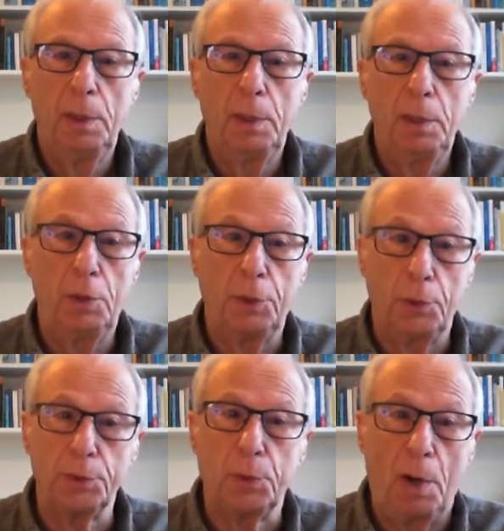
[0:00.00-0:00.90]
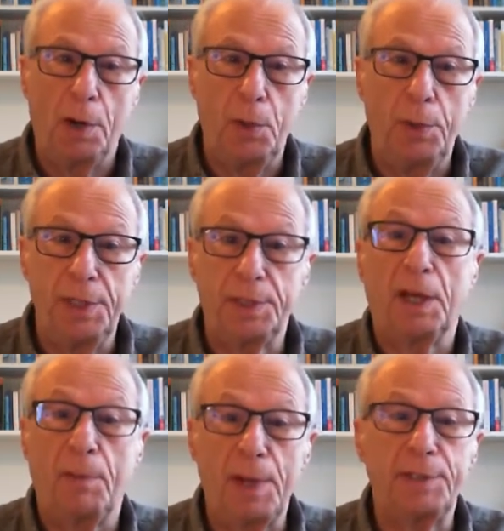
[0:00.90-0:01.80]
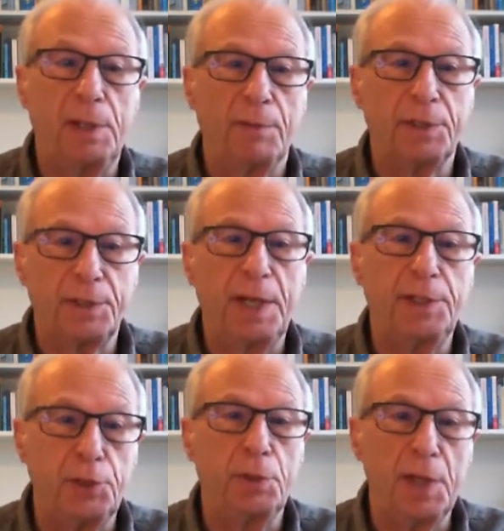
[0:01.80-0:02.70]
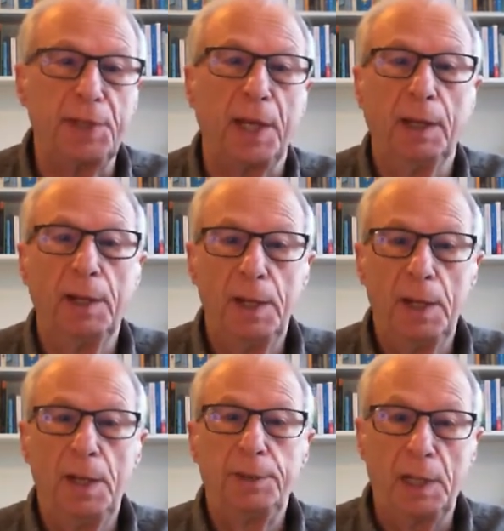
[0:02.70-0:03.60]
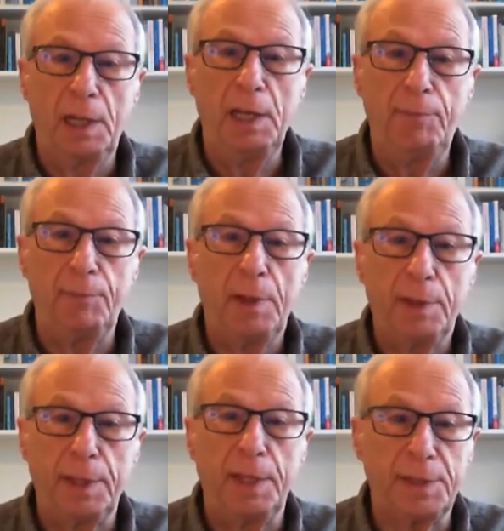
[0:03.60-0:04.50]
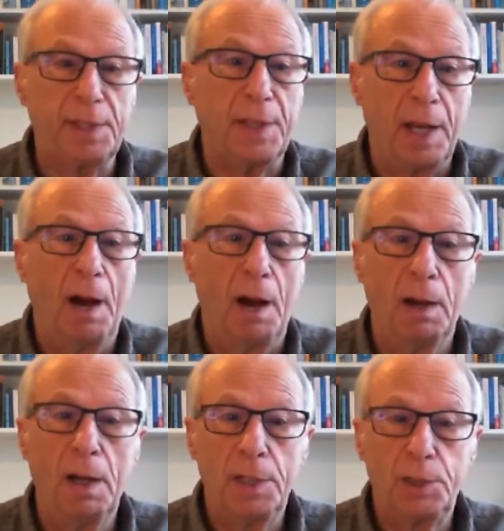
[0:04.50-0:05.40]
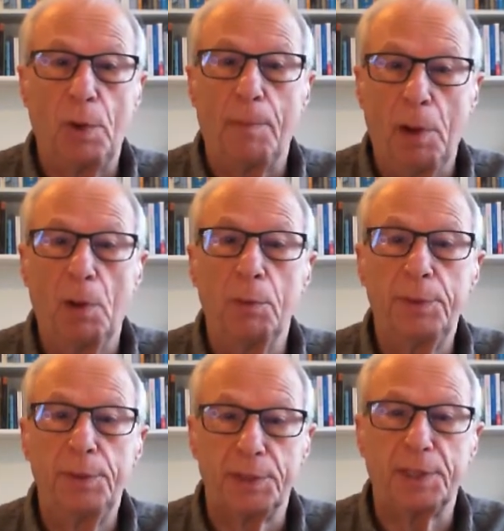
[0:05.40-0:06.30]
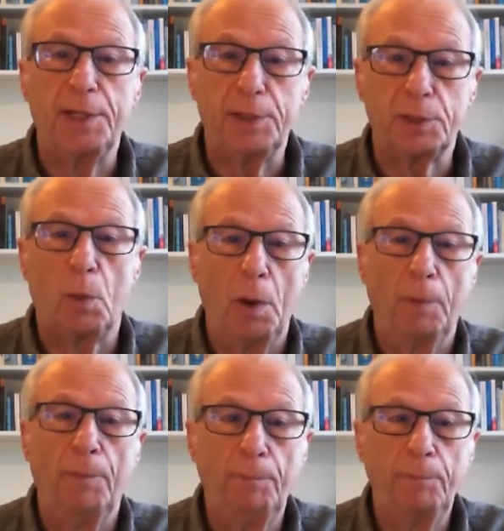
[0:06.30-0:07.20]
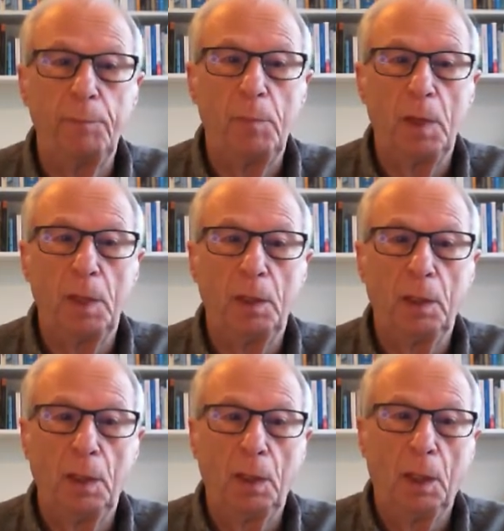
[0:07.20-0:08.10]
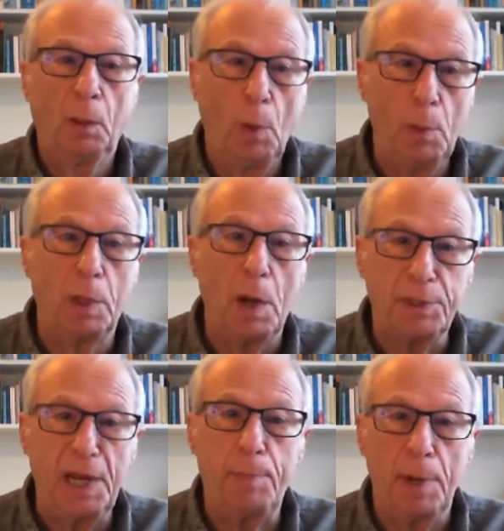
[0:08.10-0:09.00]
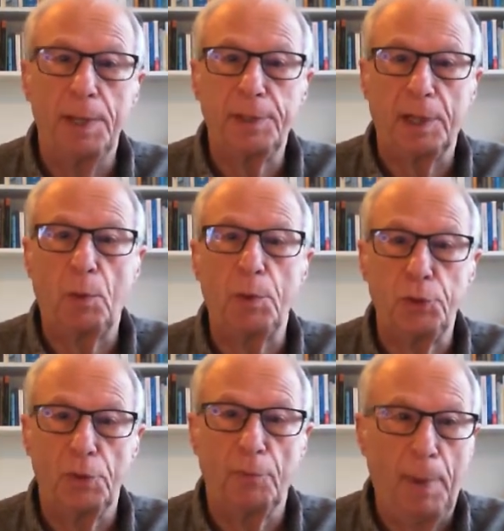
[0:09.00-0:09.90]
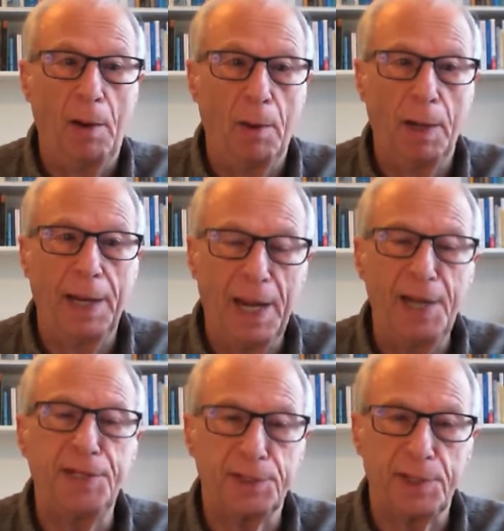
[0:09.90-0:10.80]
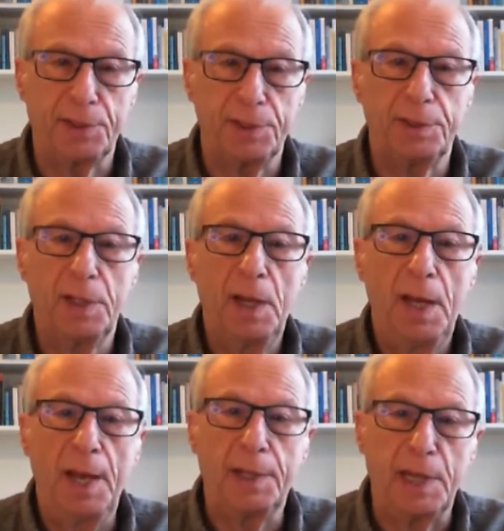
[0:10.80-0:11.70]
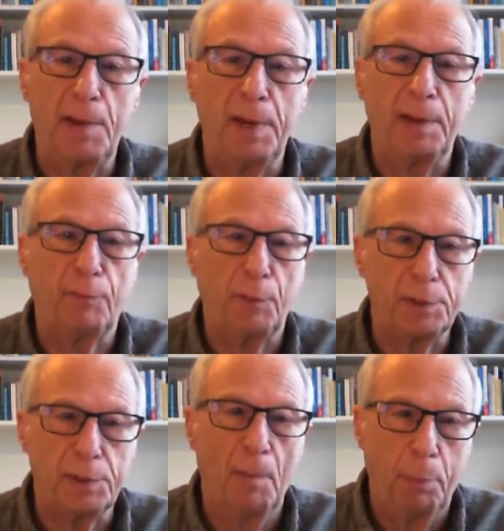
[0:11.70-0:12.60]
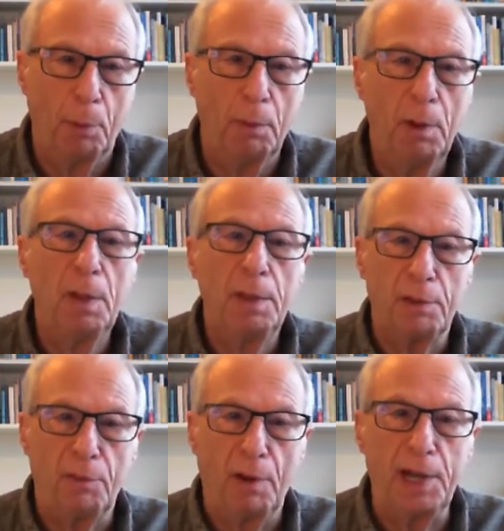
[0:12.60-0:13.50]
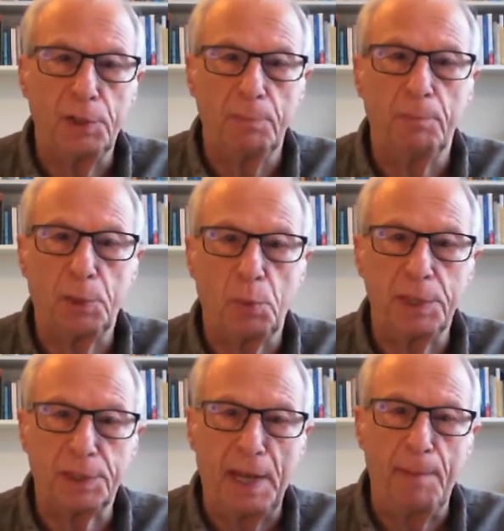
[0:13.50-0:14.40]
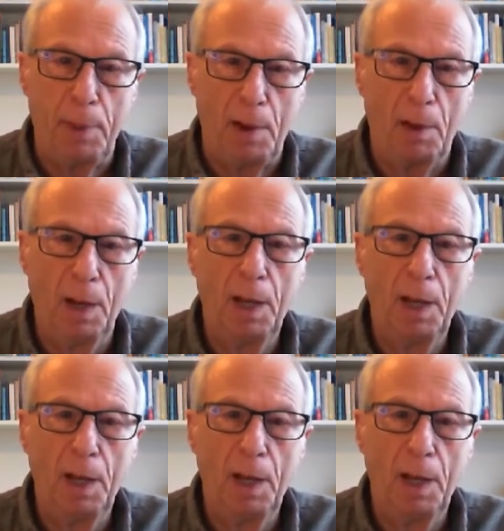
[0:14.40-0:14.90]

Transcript: You could also argue it is the capacity of the state to do nothing, to leave things as they are, to uphold the status quo. We will go deeper into the question of power in later sessions, examining, for example, the relation between state power